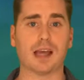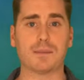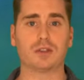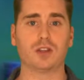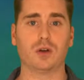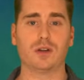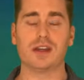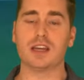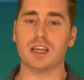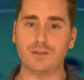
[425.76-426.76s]
today's
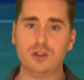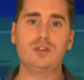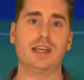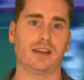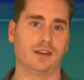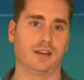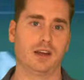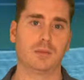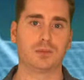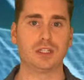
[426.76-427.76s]
episode. If you did,
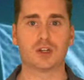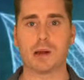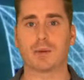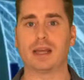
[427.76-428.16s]
please